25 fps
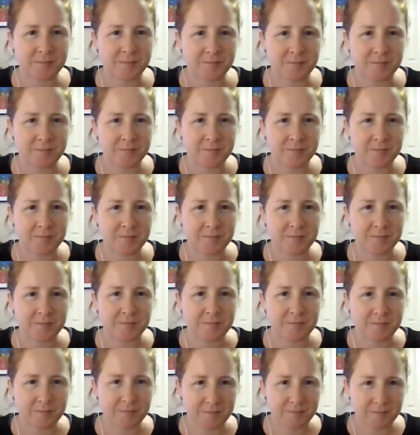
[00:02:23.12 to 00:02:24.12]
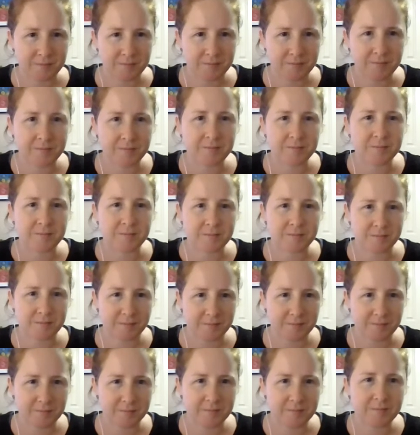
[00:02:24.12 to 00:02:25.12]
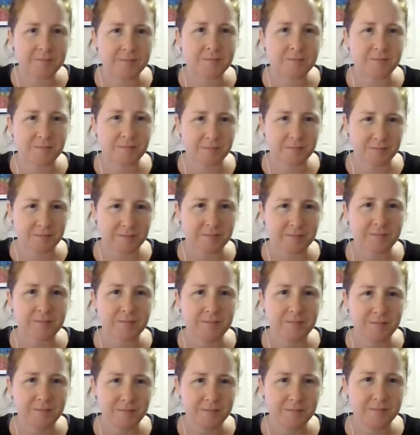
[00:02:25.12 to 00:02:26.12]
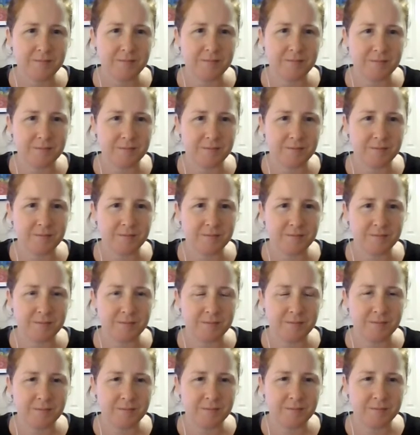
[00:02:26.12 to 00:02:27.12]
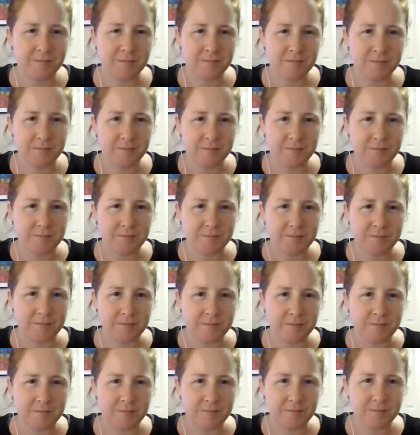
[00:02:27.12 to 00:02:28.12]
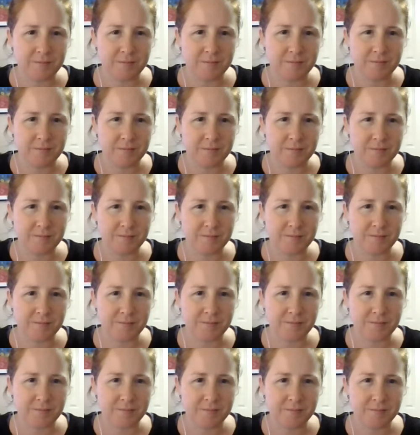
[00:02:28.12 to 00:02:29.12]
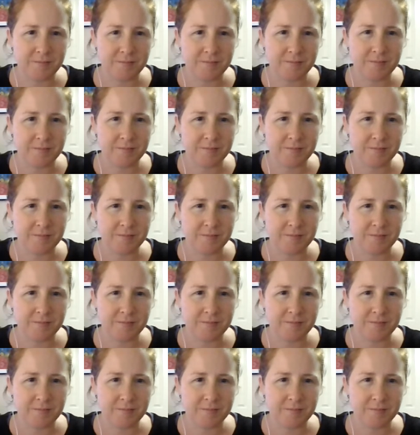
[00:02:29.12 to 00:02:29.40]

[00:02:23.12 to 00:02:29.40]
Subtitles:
(silent)